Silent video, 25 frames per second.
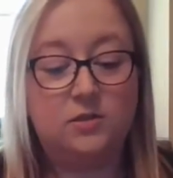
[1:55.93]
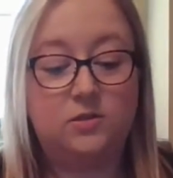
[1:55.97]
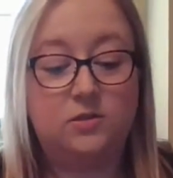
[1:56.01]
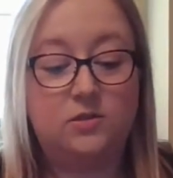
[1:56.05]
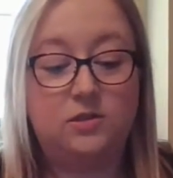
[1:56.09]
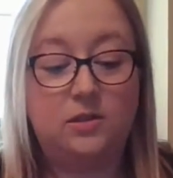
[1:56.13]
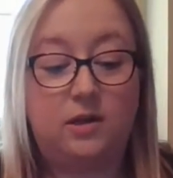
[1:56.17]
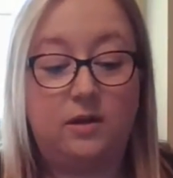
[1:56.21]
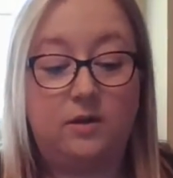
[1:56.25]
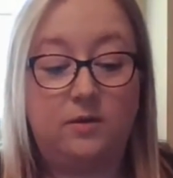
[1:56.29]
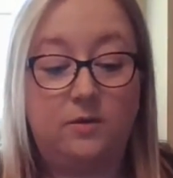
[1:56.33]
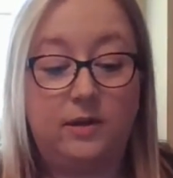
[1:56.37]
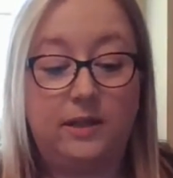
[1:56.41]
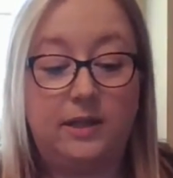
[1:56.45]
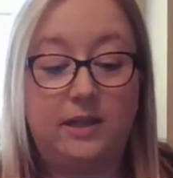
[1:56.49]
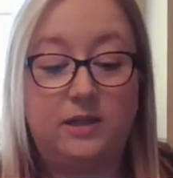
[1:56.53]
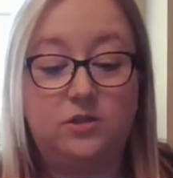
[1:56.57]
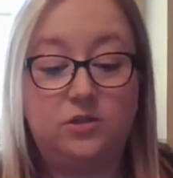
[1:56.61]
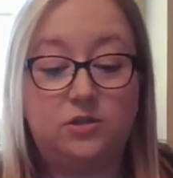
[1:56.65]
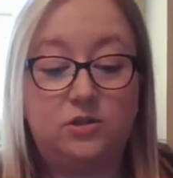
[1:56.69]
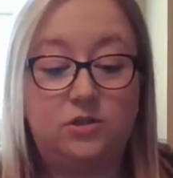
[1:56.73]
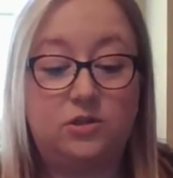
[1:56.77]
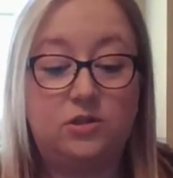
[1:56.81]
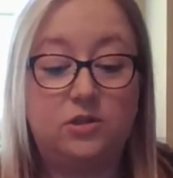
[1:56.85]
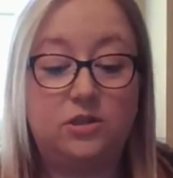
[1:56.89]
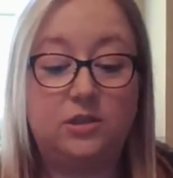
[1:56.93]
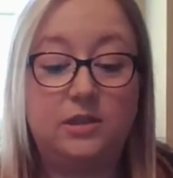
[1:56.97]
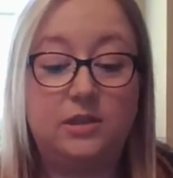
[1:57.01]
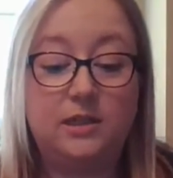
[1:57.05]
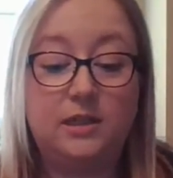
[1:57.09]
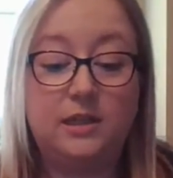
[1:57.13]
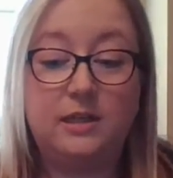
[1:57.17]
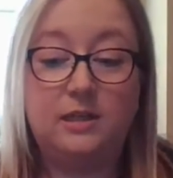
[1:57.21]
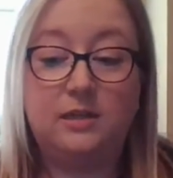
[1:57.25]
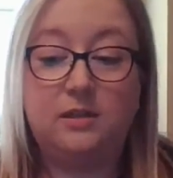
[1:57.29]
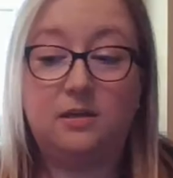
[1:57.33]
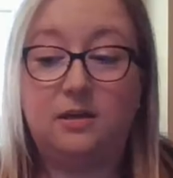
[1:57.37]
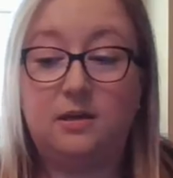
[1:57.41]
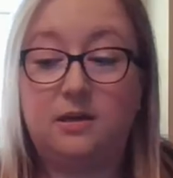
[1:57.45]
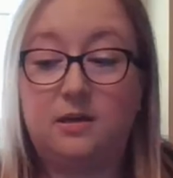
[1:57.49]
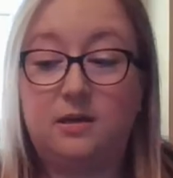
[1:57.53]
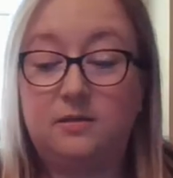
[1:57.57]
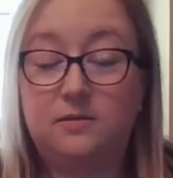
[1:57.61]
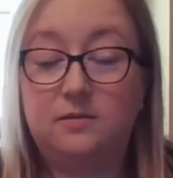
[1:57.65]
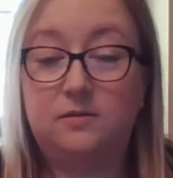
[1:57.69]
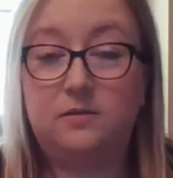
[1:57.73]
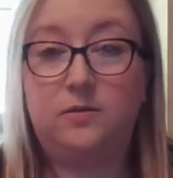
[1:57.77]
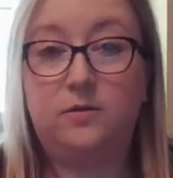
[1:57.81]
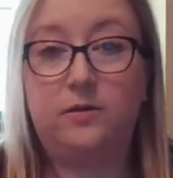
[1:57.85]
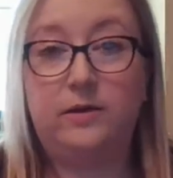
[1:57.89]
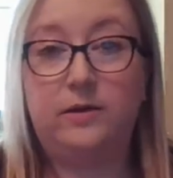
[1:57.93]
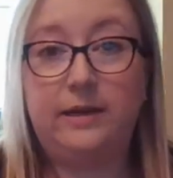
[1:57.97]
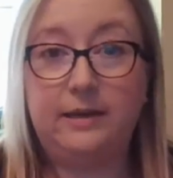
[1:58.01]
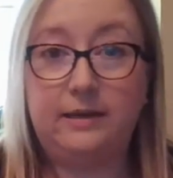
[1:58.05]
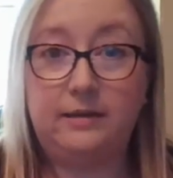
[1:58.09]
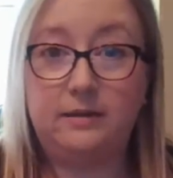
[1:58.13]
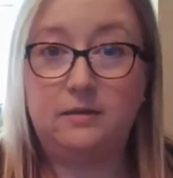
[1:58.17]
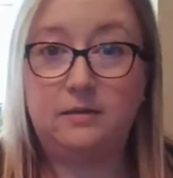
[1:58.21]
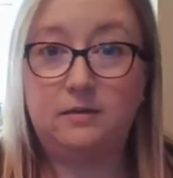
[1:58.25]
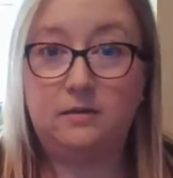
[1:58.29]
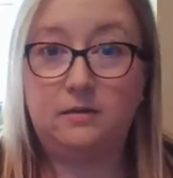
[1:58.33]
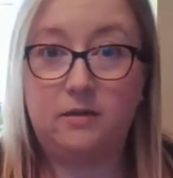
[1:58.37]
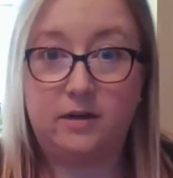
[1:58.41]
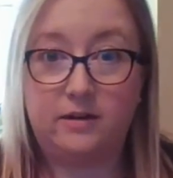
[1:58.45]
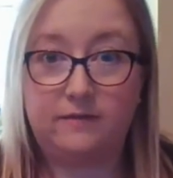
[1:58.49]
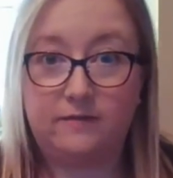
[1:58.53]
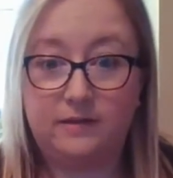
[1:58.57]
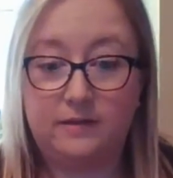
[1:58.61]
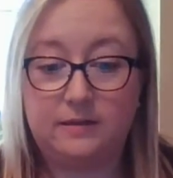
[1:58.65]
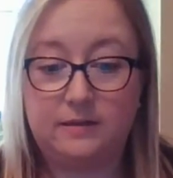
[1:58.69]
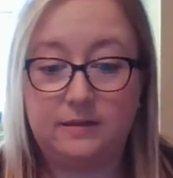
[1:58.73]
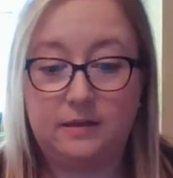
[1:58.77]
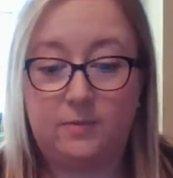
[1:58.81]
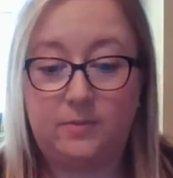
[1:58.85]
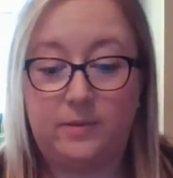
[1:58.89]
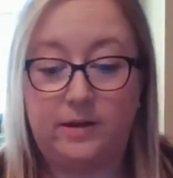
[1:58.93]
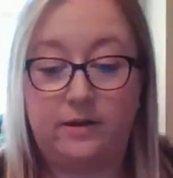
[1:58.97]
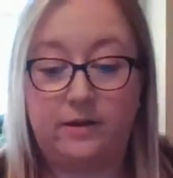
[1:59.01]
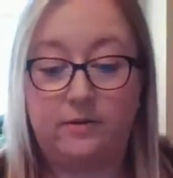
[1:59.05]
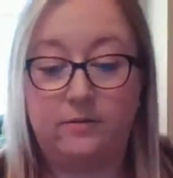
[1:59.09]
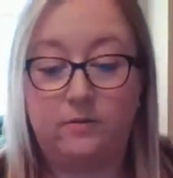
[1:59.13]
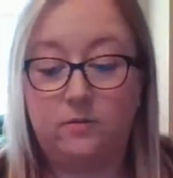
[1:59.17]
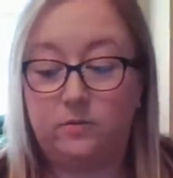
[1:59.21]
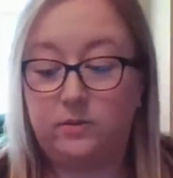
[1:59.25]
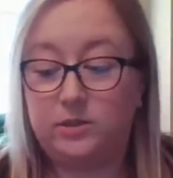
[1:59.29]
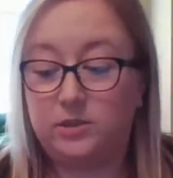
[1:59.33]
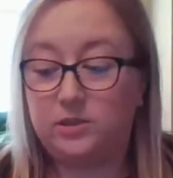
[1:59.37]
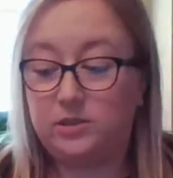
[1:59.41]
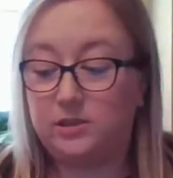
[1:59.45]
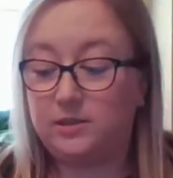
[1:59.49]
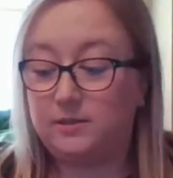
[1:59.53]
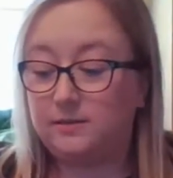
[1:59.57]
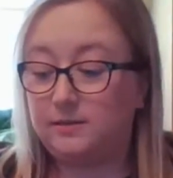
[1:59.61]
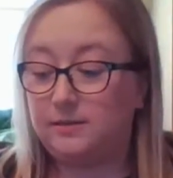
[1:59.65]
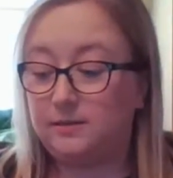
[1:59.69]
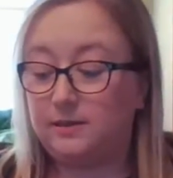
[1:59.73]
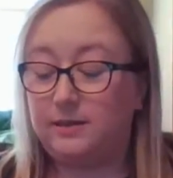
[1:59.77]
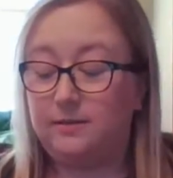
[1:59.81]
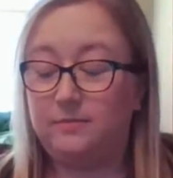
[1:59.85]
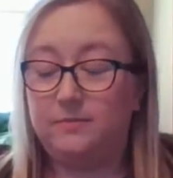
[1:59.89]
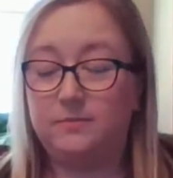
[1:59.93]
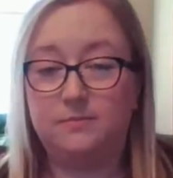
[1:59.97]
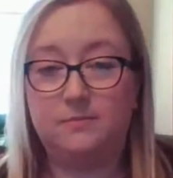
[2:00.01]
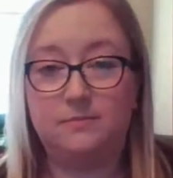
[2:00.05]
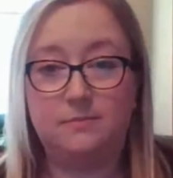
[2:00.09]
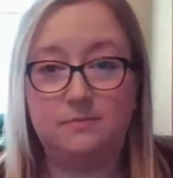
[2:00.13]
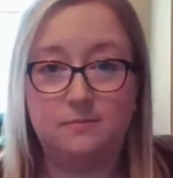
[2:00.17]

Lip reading: So it should cause green lava to come out. We shall see.